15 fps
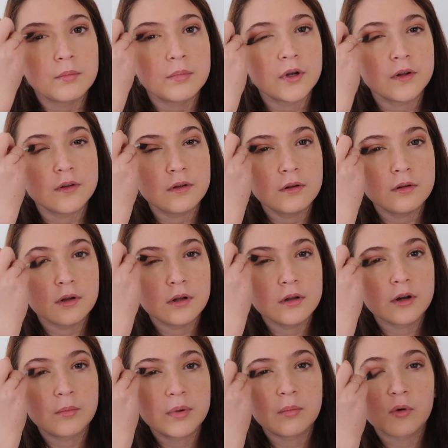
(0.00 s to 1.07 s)
put a
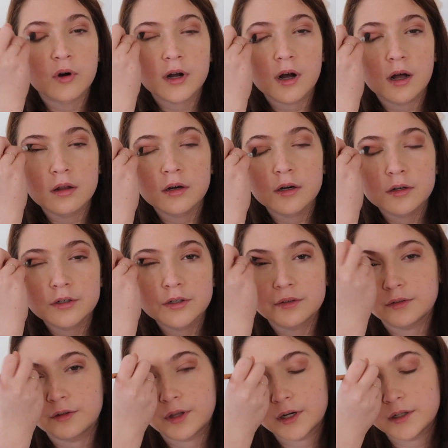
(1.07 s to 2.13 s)
little bit more color
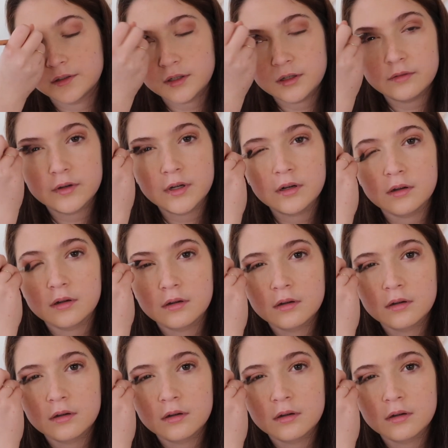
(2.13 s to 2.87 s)
just so that it's even.